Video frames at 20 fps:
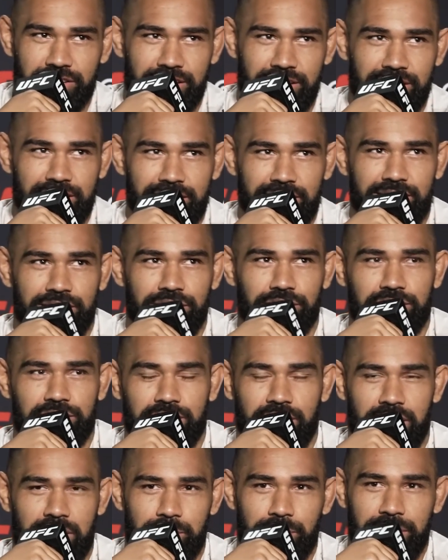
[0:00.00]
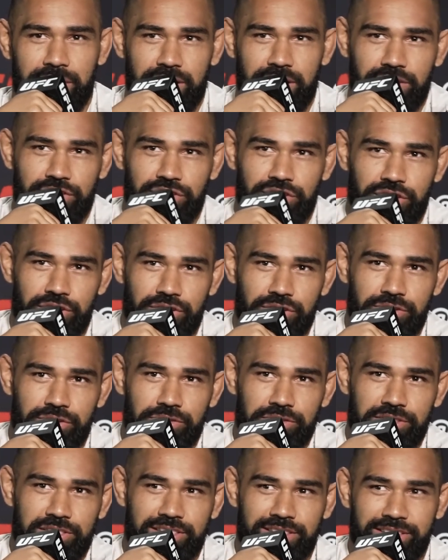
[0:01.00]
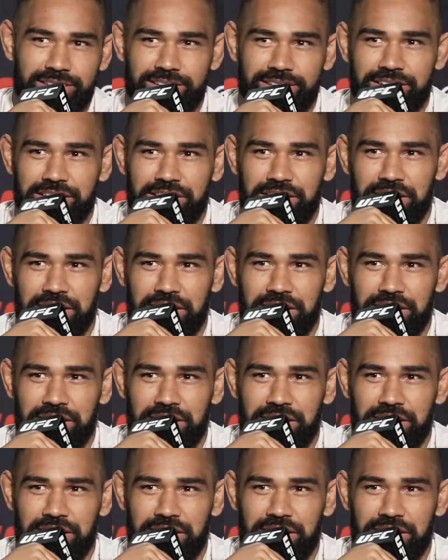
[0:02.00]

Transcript: and there was a lot of pig jokes and